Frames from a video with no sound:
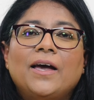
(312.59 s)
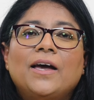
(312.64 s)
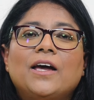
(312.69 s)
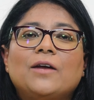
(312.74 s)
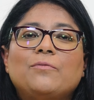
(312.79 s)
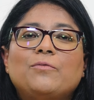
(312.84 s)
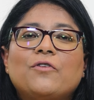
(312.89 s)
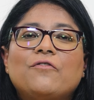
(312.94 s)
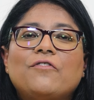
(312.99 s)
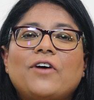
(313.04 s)

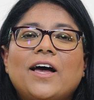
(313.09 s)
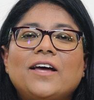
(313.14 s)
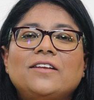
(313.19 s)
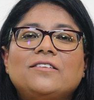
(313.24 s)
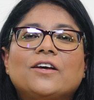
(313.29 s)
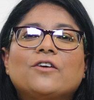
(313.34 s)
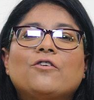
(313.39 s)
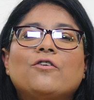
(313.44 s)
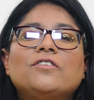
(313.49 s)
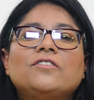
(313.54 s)
It provides
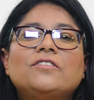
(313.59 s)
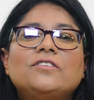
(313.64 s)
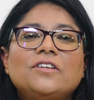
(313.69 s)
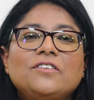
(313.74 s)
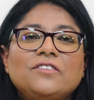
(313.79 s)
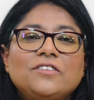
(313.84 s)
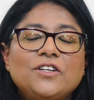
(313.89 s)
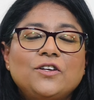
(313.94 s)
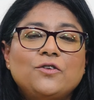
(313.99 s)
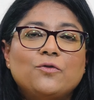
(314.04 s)
a
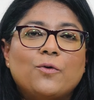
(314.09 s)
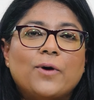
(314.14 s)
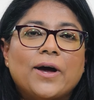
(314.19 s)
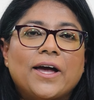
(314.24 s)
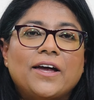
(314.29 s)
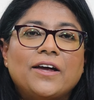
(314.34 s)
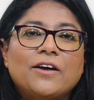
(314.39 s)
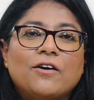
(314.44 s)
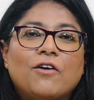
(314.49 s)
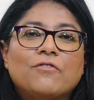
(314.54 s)
consistent
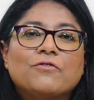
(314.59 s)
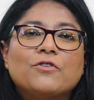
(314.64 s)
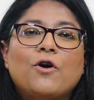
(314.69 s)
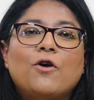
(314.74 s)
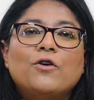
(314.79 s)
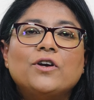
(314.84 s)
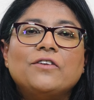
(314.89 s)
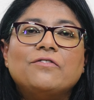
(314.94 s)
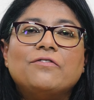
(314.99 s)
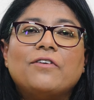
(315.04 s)
way of
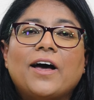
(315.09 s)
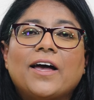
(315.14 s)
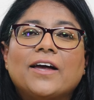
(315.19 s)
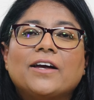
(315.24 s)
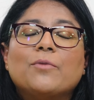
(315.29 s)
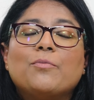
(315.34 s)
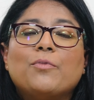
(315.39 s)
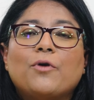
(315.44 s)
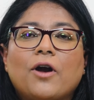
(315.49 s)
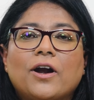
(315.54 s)

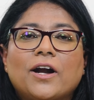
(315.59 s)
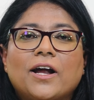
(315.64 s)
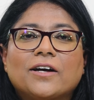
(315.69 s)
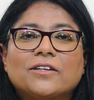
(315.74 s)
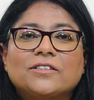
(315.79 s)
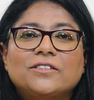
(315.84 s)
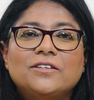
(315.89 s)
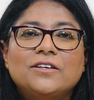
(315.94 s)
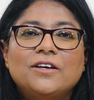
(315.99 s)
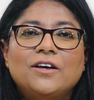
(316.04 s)
codifying a
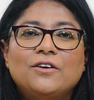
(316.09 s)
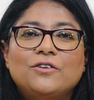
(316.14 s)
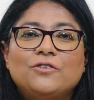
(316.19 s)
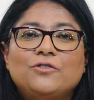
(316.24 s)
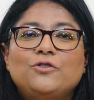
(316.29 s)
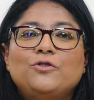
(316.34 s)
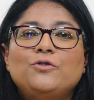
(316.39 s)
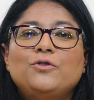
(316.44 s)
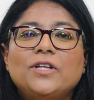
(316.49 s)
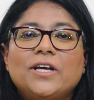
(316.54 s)
product
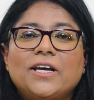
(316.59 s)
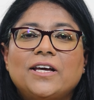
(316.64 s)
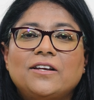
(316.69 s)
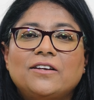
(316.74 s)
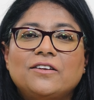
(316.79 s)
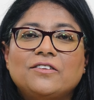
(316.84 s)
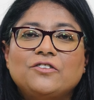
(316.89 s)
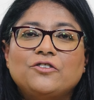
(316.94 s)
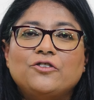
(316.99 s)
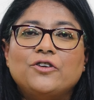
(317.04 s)
to the
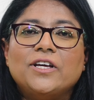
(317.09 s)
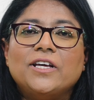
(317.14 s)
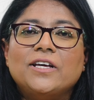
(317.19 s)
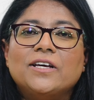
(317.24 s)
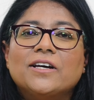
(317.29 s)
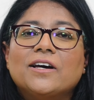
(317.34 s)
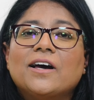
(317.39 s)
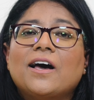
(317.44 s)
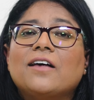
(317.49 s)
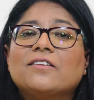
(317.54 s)
industry,
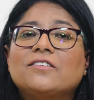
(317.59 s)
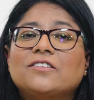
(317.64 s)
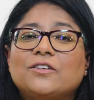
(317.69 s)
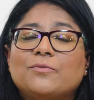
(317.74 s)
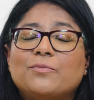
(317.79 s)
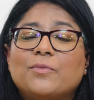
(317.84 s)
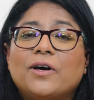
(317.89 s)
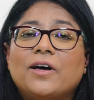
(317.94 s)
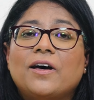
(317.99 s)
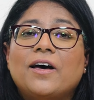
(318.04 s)

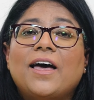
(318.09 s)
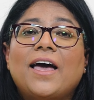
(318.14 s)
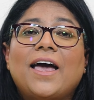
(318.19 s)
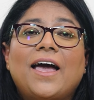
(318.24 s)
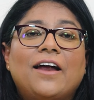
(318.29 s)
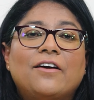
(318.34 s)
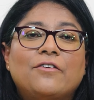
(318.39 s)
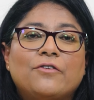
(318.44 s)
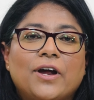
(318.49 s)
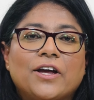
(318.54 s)
customer,
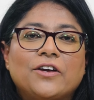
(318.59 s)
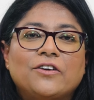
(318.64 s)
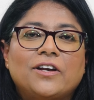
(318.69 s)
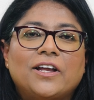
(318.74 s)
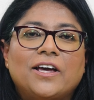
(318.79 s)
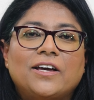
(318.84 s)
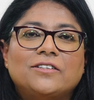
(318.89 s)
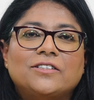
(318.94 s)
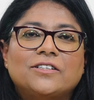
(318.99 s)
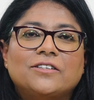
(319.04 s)
and
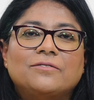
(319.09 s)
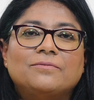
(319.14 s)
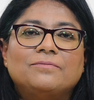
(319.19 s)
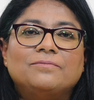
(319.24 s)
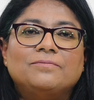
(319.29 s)
regulator.